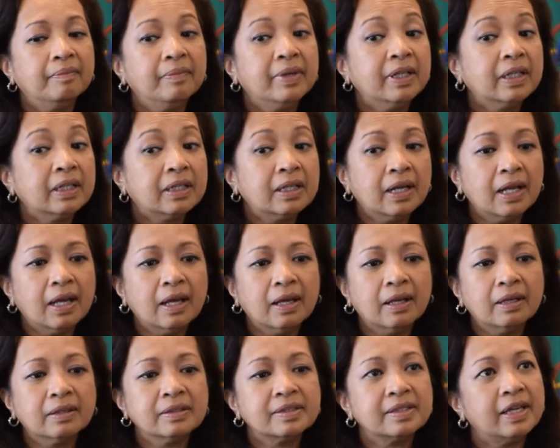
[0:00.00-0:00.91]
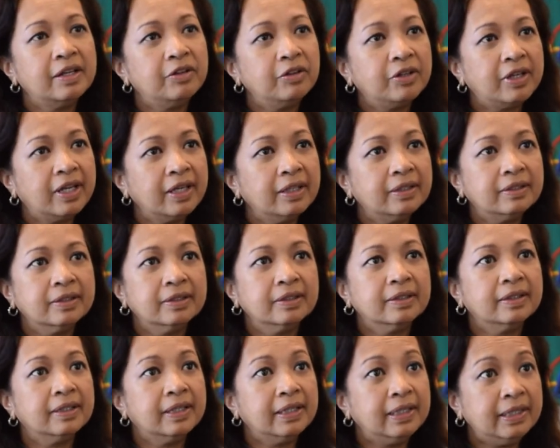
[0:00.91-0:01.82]
middle class,
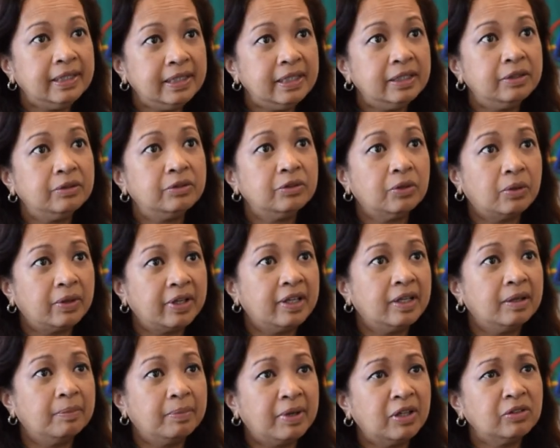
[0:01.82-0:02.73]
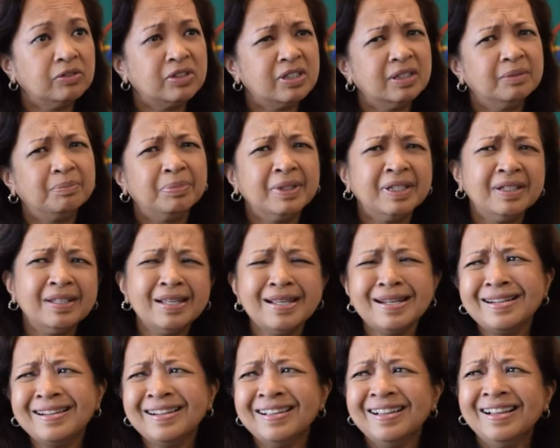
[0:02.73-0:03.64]
educated, elite talking about it, but
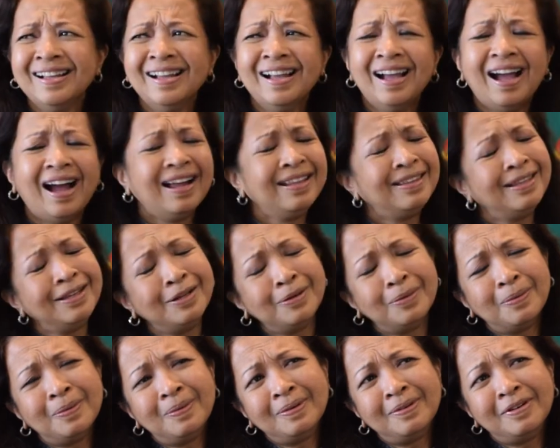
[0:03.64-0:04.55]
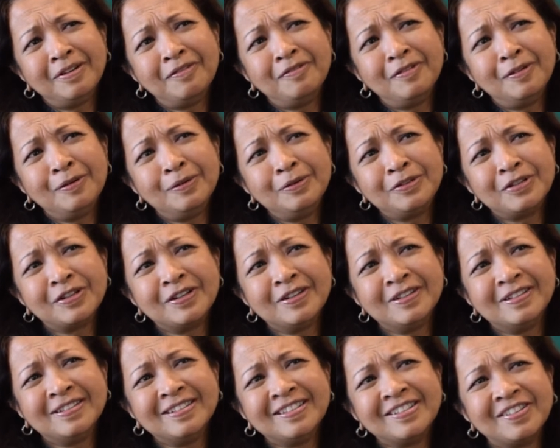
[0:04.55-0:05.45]
then I think all
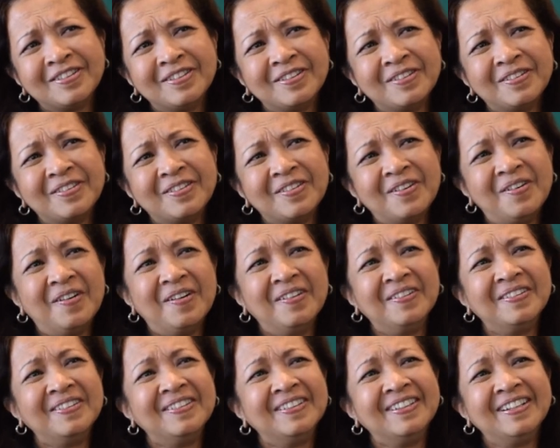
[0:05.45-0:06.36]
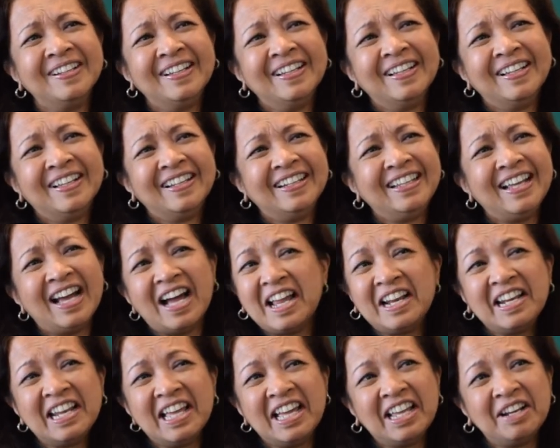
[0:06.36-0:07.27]
revolutions and all
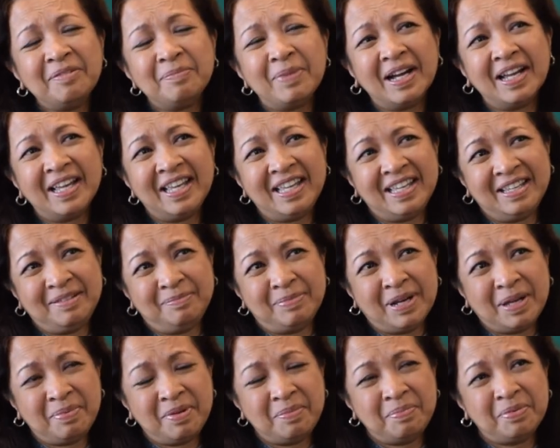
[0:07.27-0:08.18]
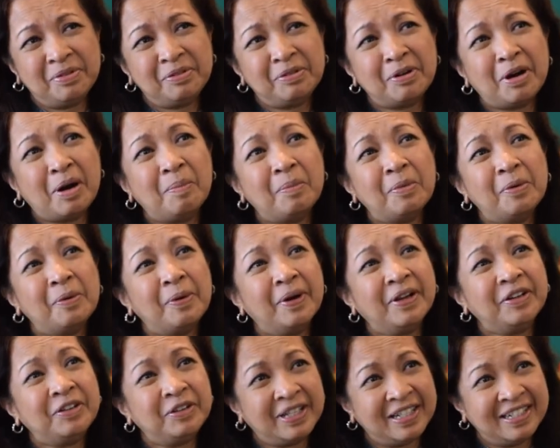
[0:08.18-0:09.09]
are led by people who are more
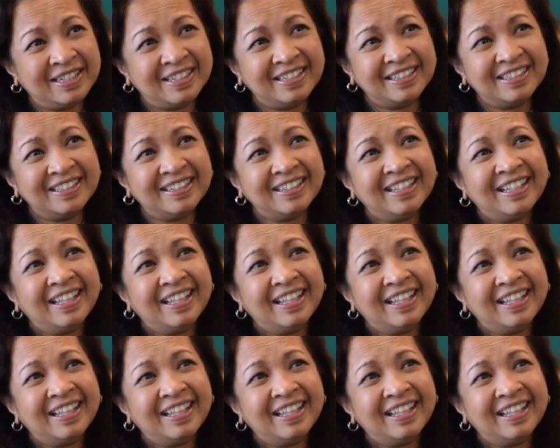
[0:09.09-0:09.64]
educated.